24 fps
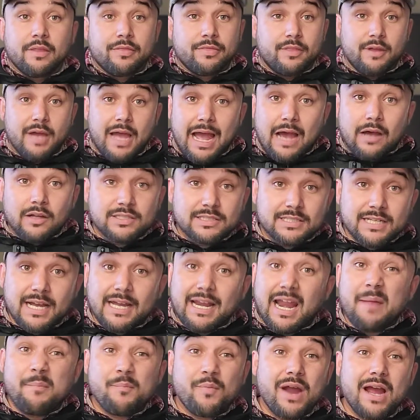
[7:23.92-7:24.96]
The
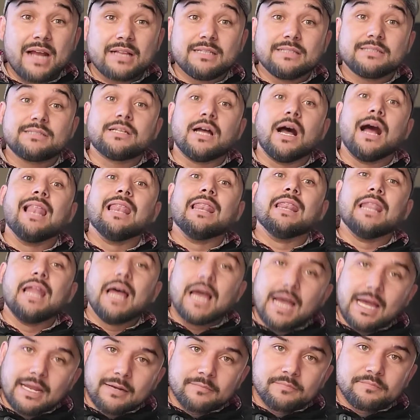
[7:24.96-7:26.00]
outside, I practiced a
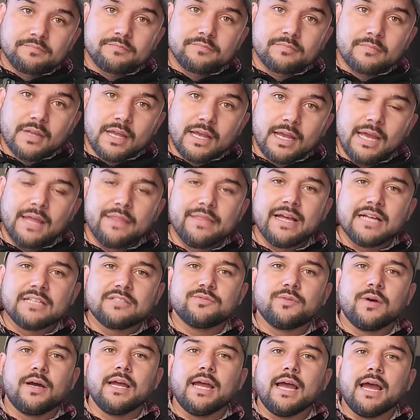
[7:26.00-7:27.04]
lot. And that's
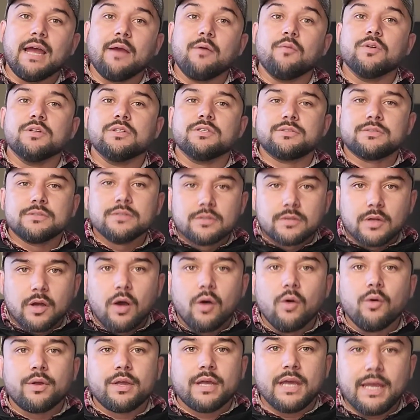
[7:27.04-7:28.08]
why I was
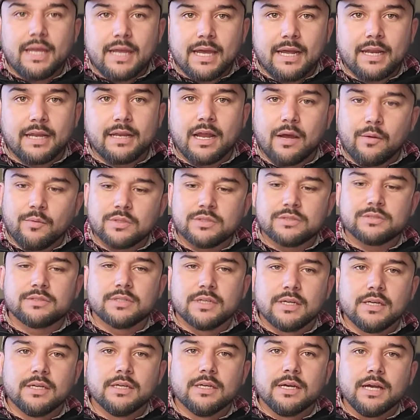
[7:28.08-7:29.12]
okay at it. I was,
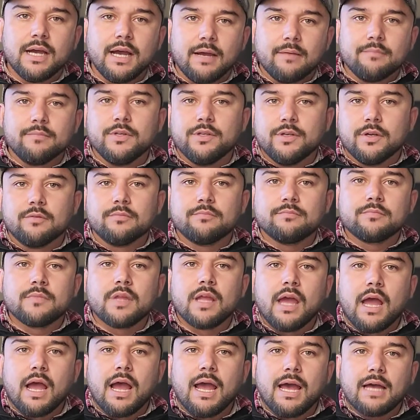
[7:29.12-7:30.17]
you know,
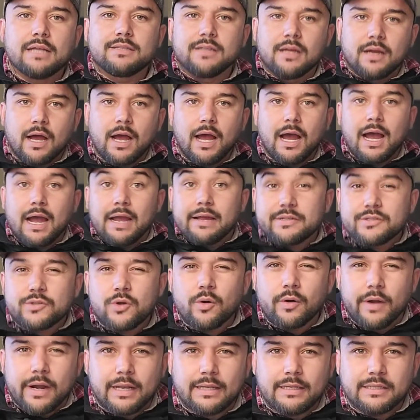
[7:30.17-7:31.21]
I had a high
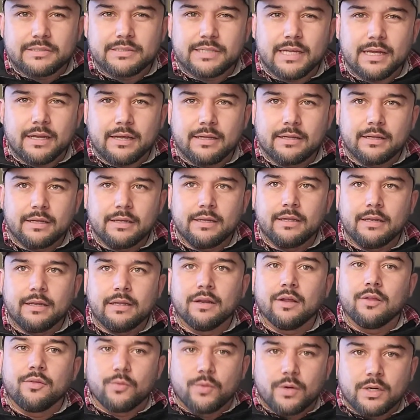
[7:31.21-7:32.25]
score, at least, in
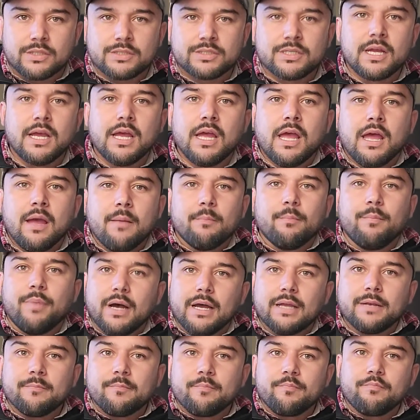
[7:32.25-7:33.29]
other words.
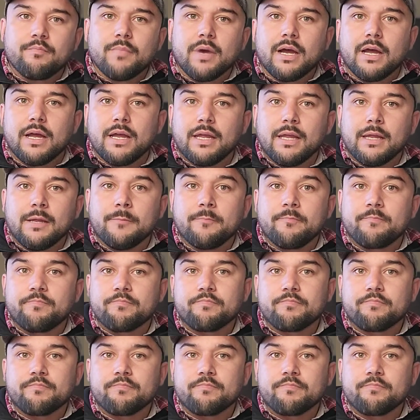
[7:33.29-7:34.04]
But my